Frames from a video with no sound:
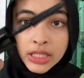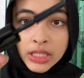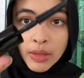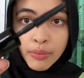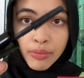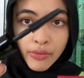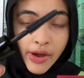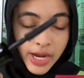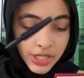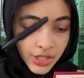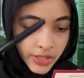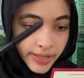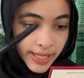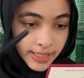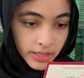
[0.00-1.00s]
the
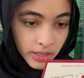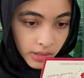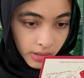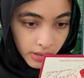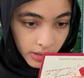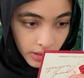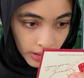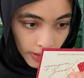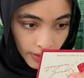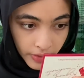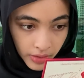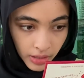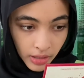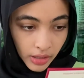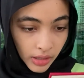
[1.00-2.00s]
brush that's good.
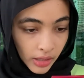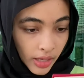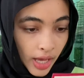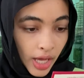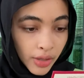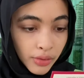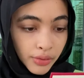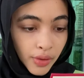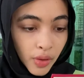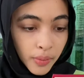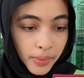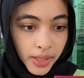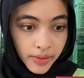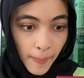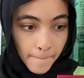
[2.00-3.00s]
I don't know,
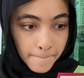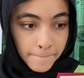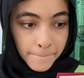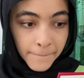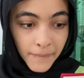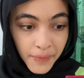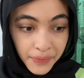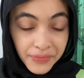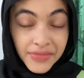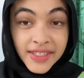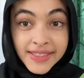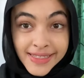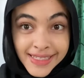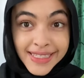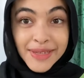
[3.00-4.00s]
but
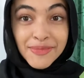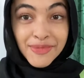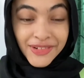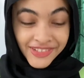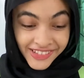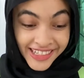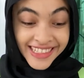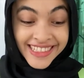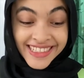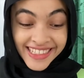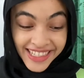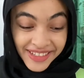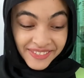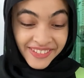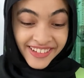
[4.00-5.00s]
this is
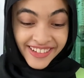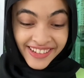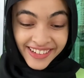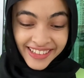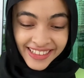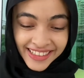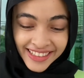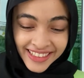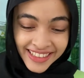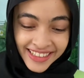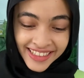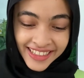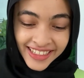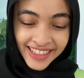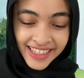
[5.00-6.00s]
impressive, y'all.
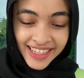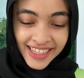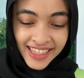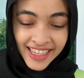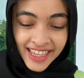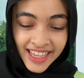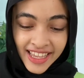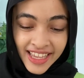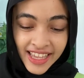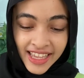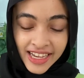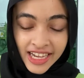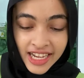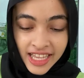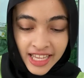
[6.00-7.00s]

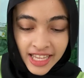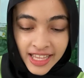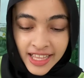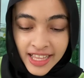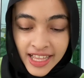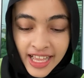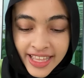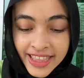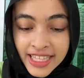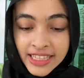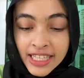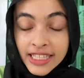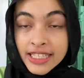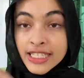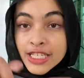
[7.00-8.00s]
And I think
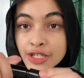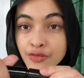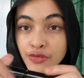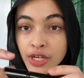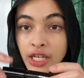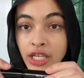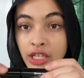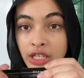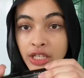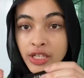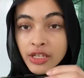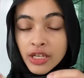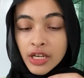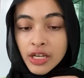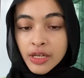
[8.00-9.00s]
that this is really
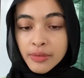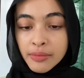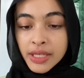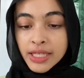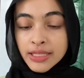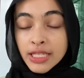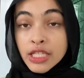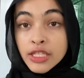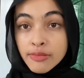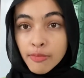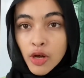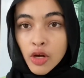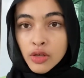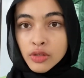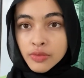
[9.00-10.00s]
good because it's
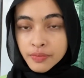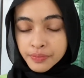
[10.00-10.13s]
small.